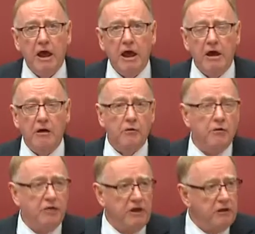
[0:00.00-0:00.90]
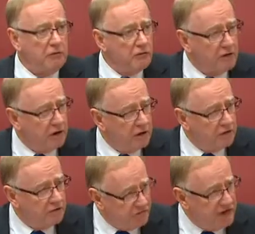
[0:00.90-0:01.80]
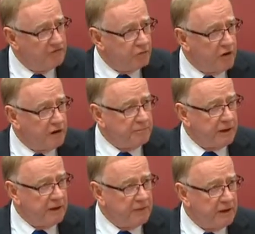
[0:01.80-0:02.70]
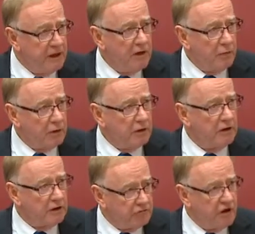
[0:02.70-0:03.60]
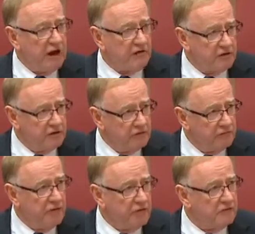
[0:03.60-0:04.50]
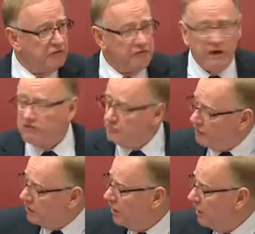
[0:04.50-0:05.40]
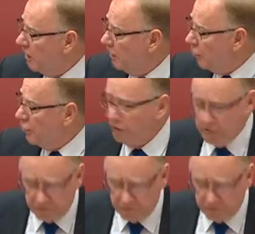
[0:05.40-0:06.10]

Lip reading: how the Defence White Paper will attract and involve investment in Northern